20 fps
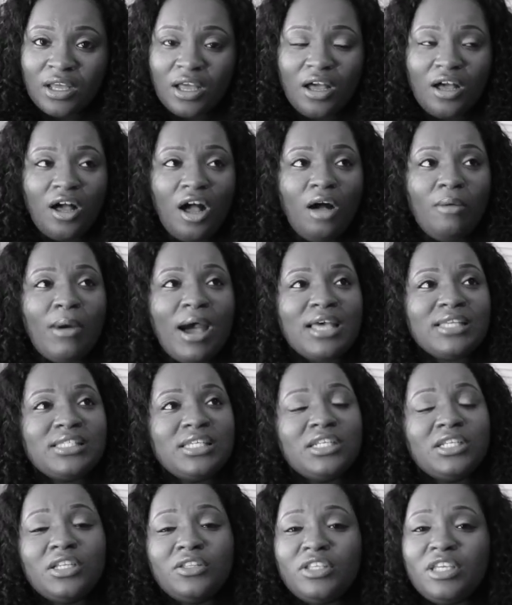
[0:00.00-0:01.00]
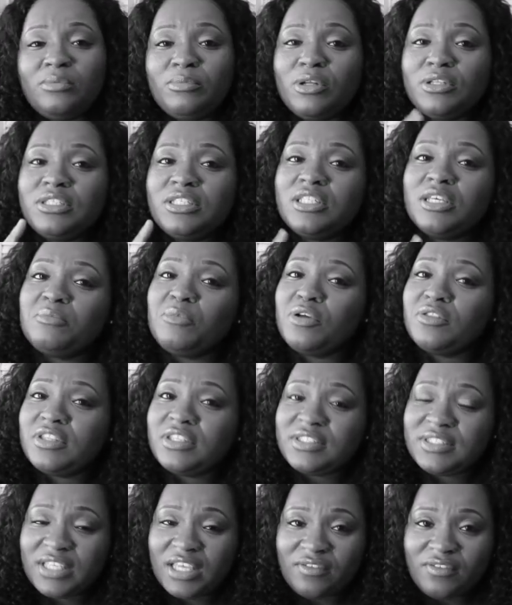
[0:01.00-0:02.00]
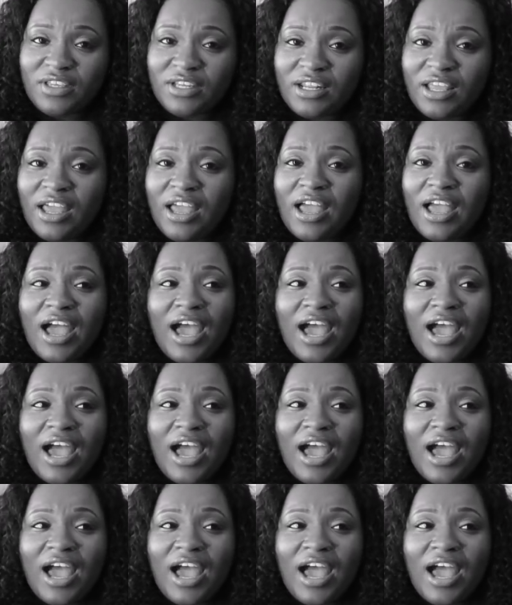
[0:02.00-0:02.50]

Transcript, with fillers: um, I sent another email to them on the 7th